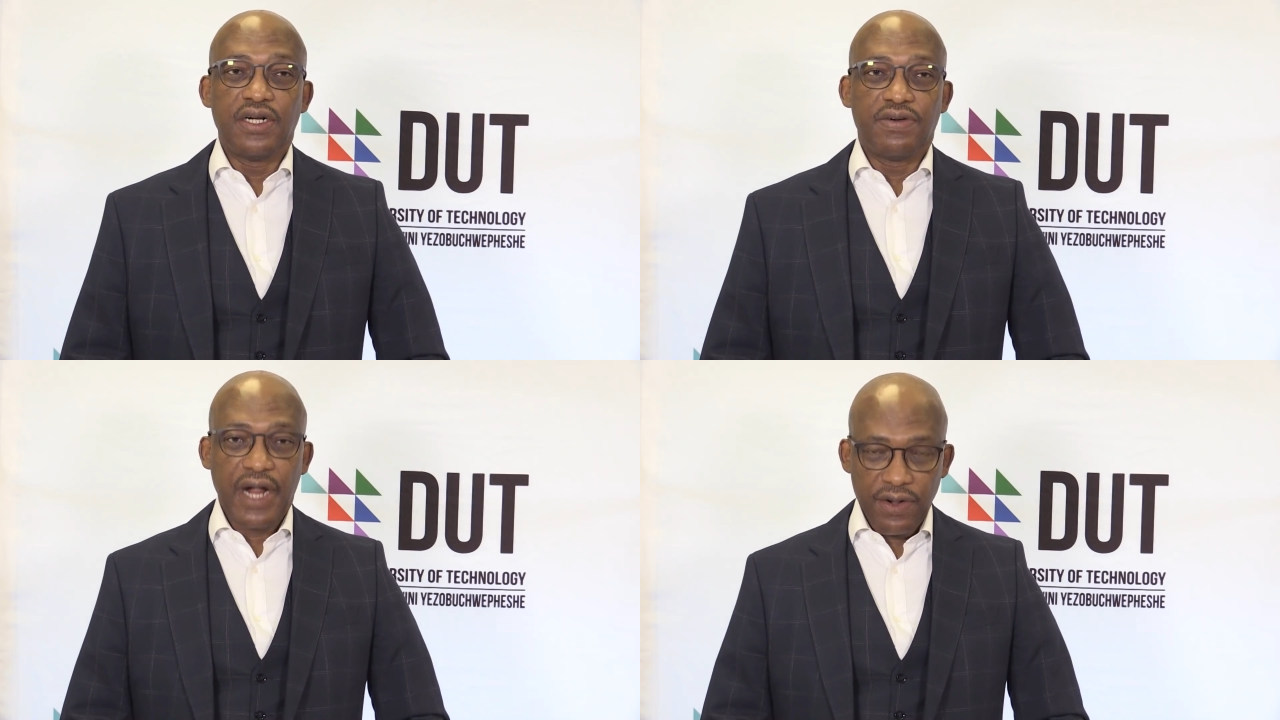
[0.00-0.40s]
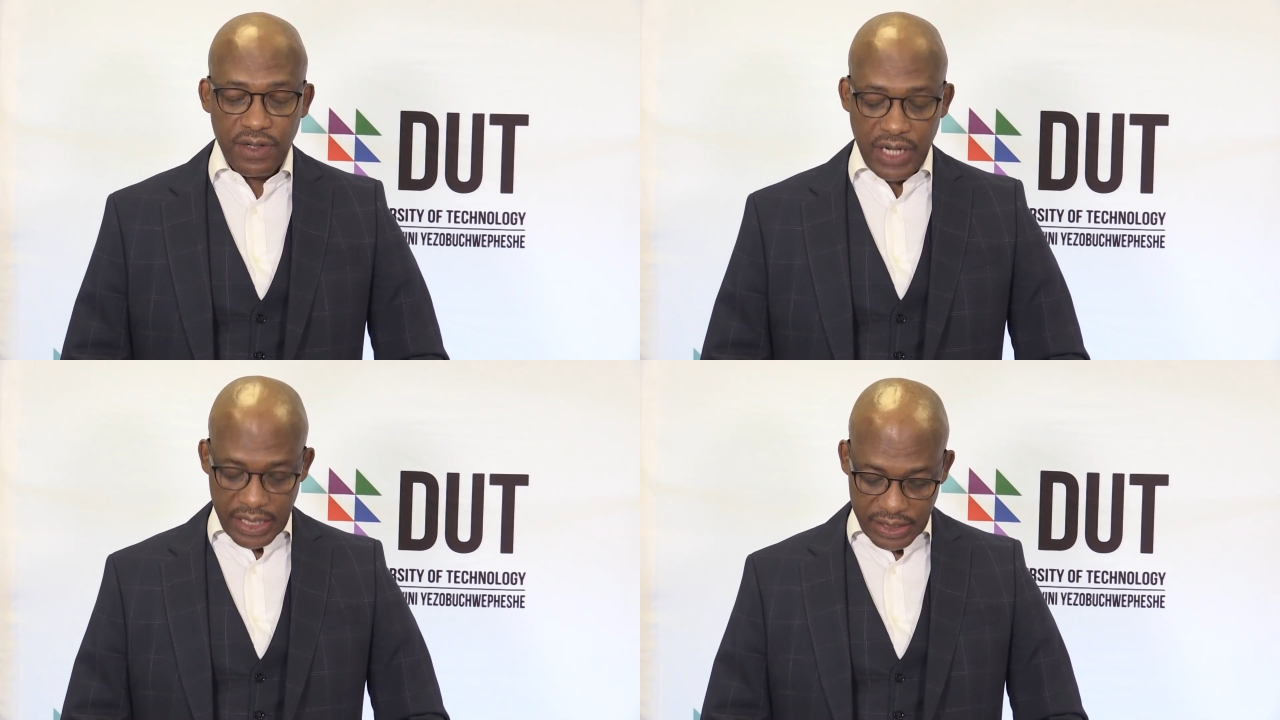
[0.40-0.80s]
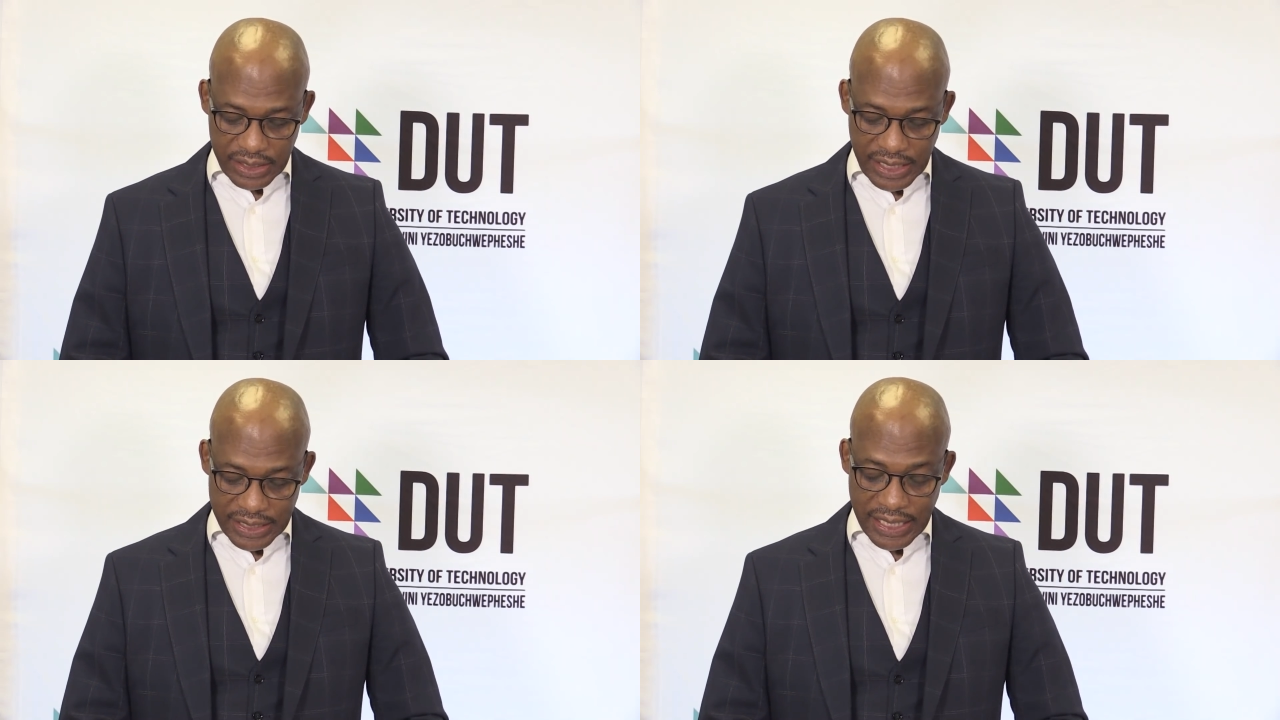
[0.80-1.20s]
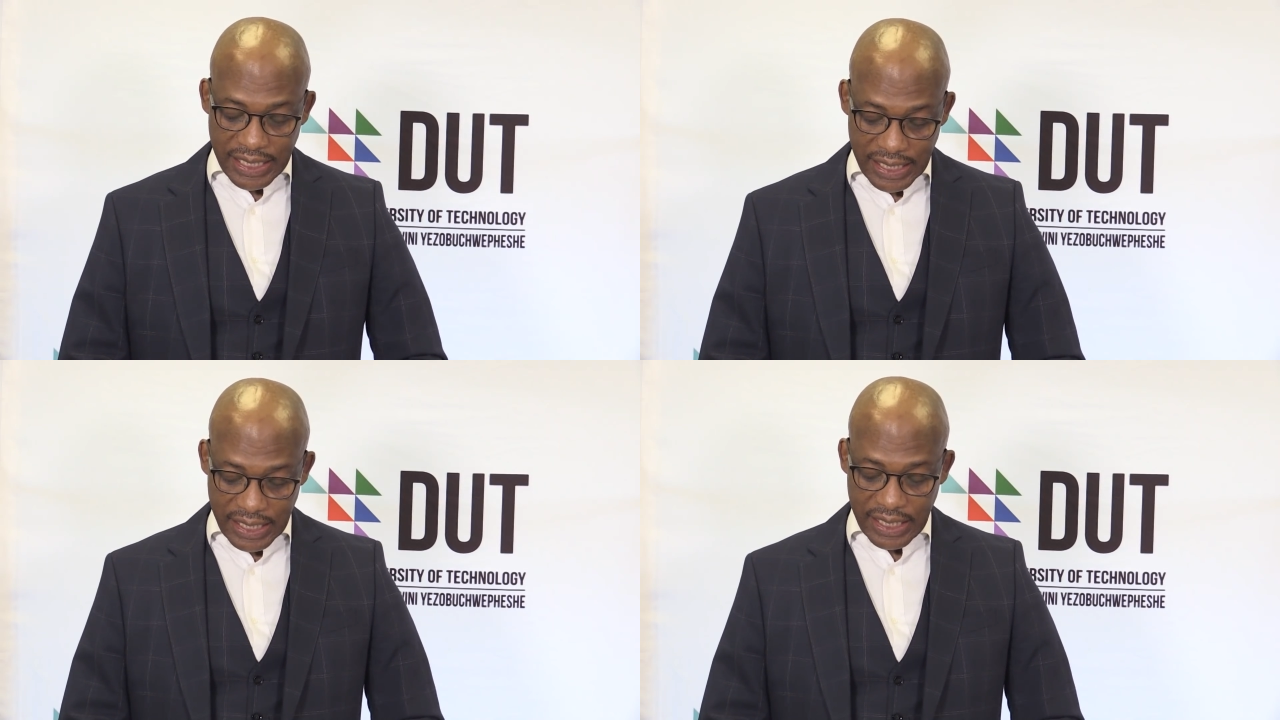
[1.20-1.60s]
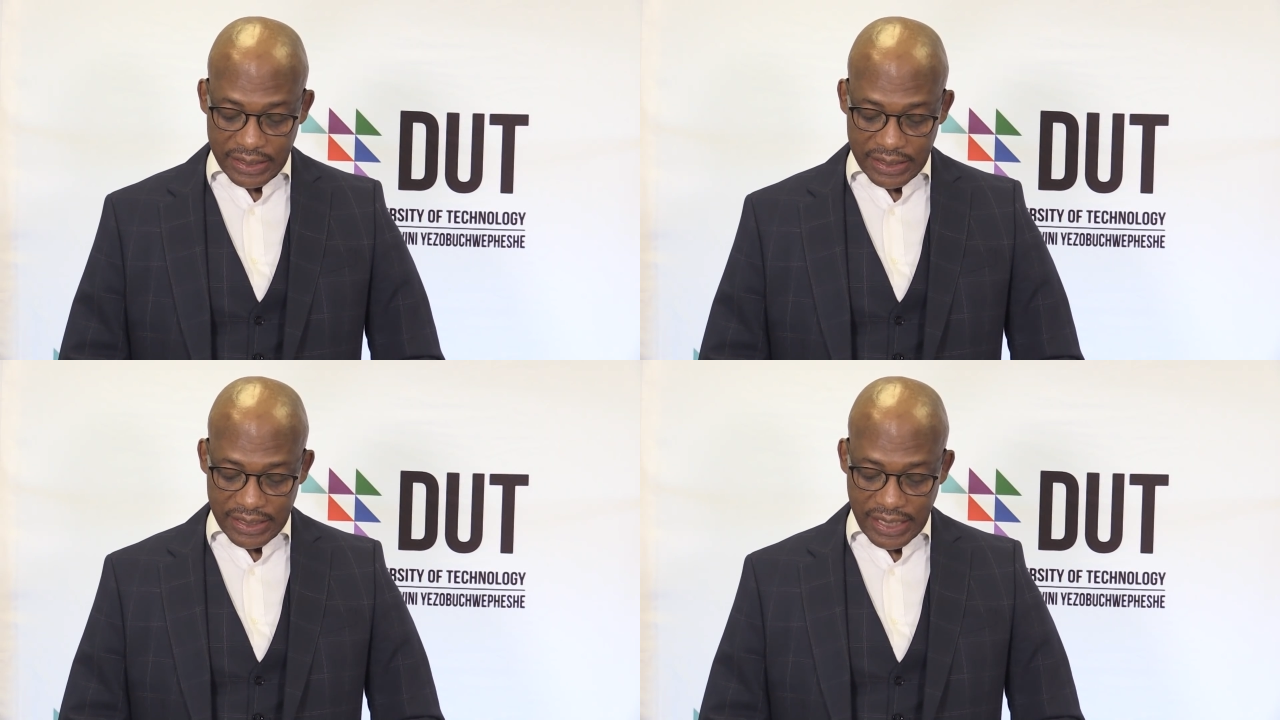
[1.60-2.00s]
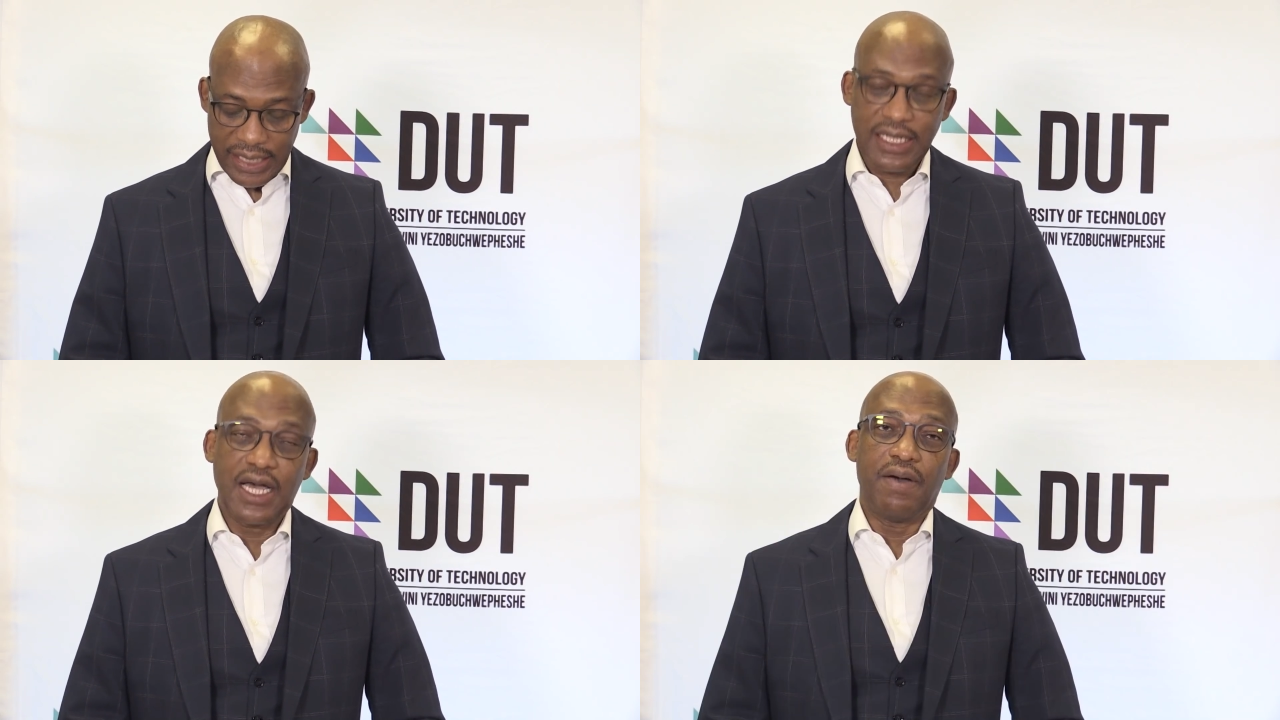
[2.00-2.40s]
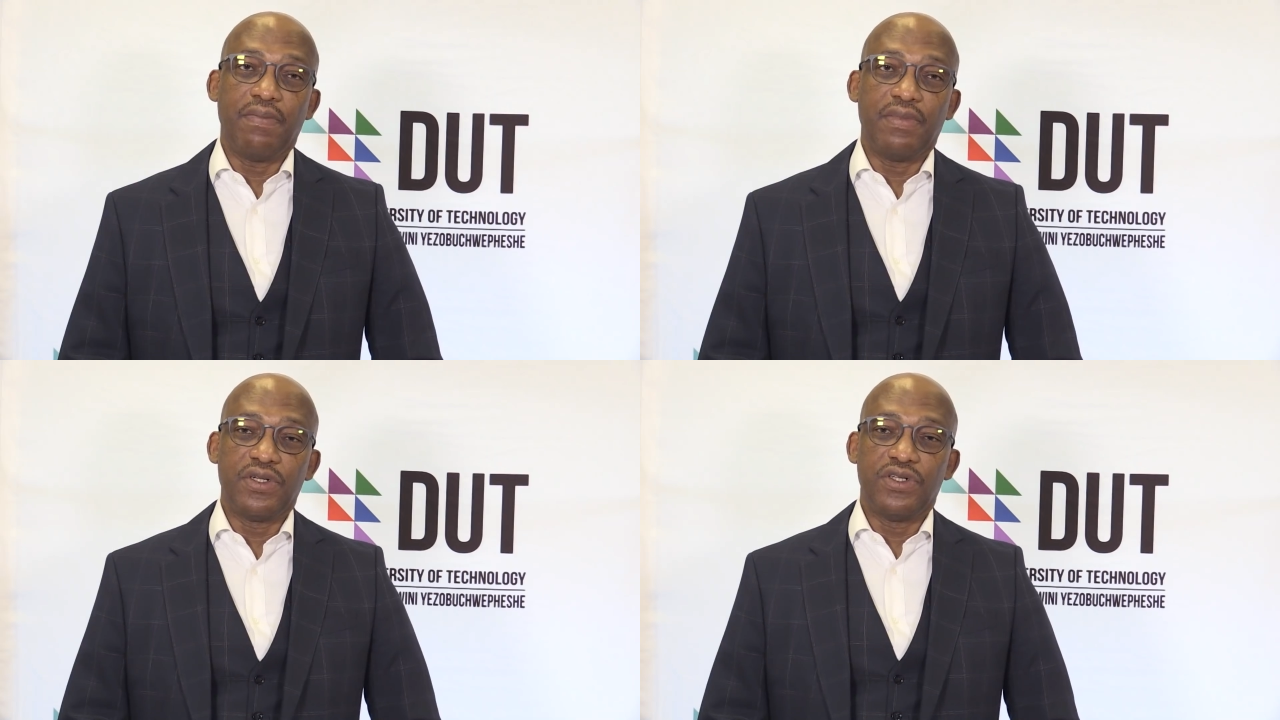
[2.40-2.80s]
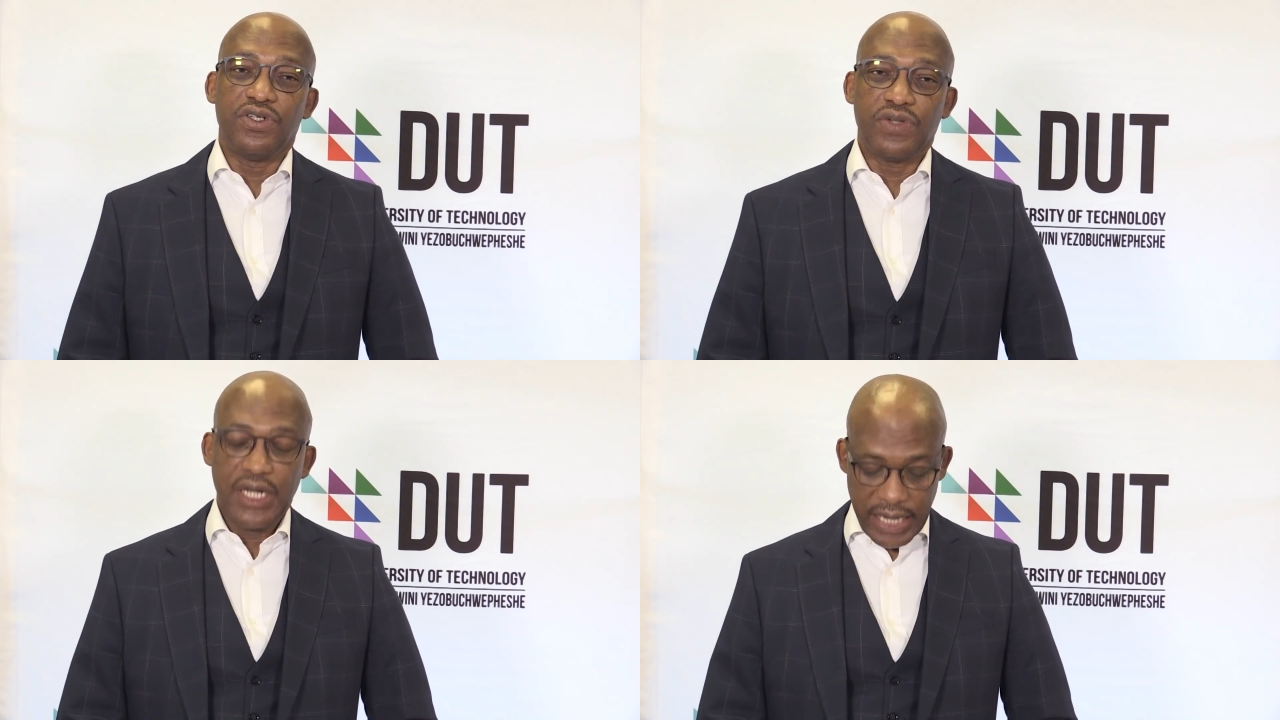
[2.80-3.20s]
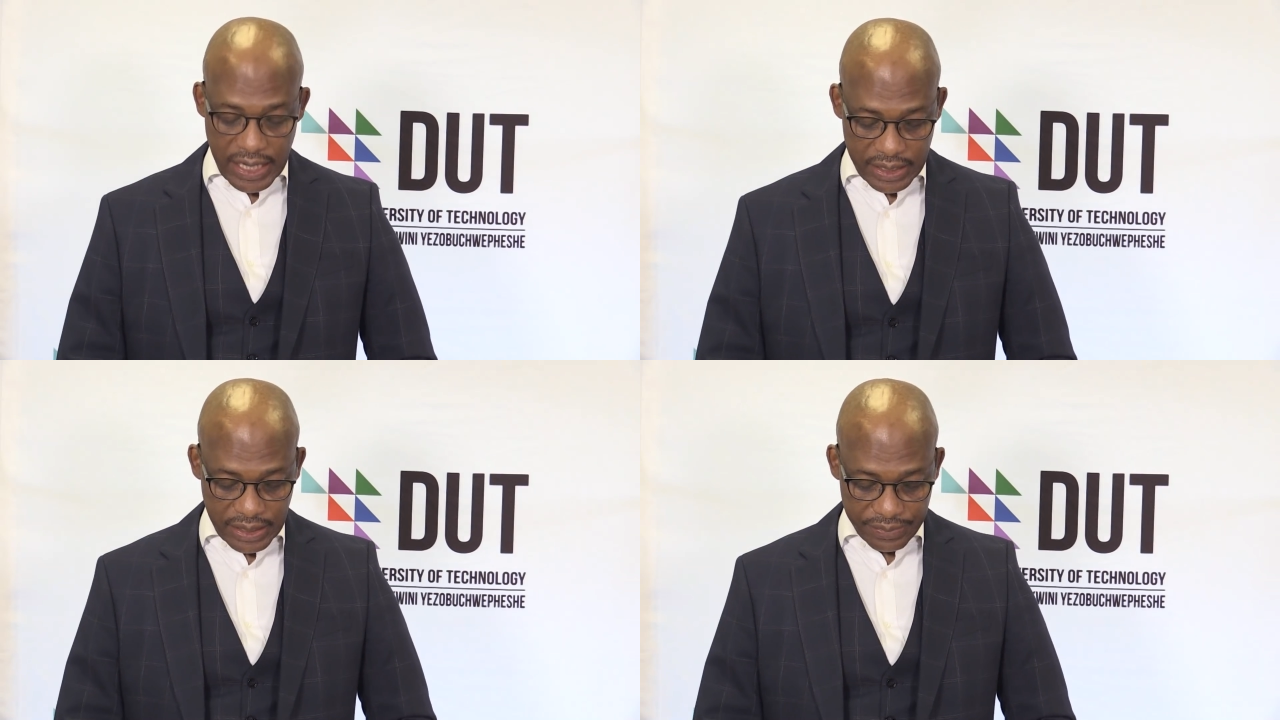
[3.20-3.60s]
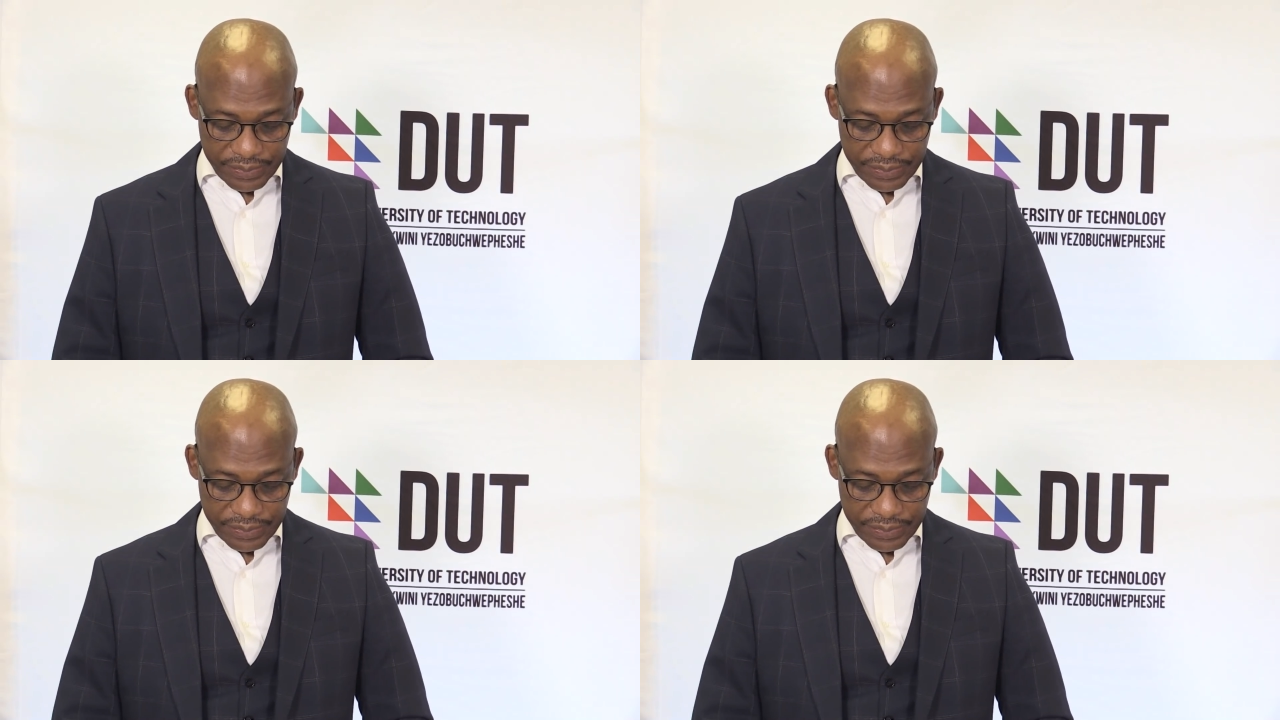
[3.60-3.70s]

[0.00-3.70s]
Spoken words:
recognizing that an era has come to an end.